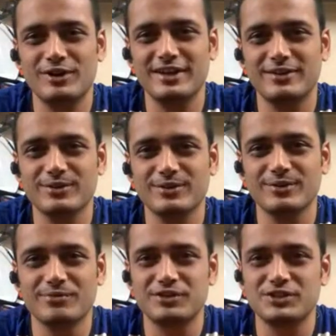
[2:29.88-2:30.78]
been wanting
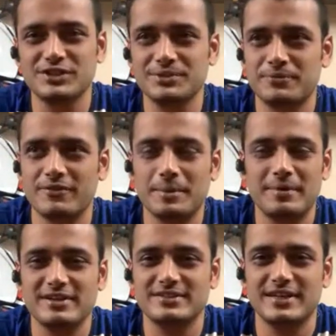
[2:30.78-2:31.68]
to finish this from
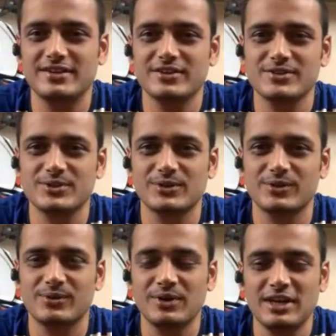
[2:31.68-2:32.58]
the past three years,
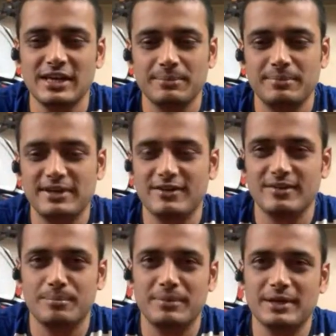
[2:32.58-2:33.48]
so
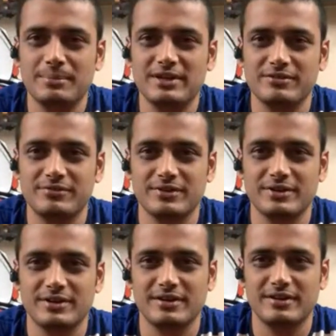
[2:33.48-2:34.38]
been been a bit of
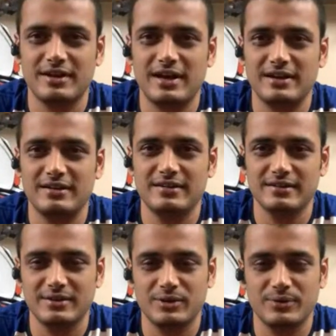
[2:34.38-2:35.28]
a hard
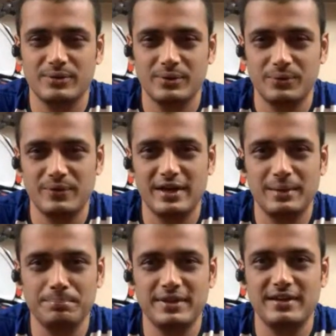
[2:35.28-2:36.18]
uh, way
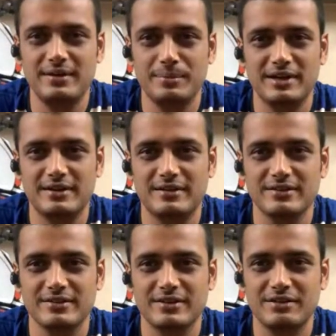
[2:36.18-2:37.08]
up there, but
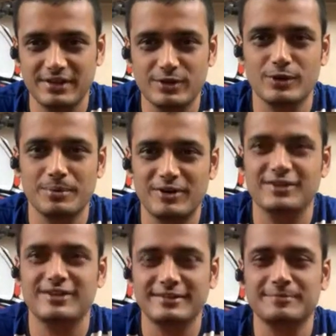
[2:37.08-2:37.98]
uh, I feel good
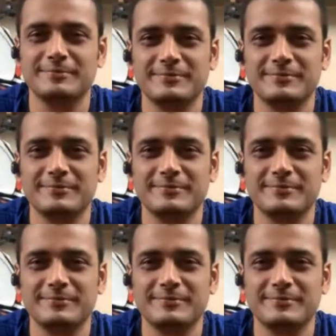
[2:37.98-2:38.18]
about it.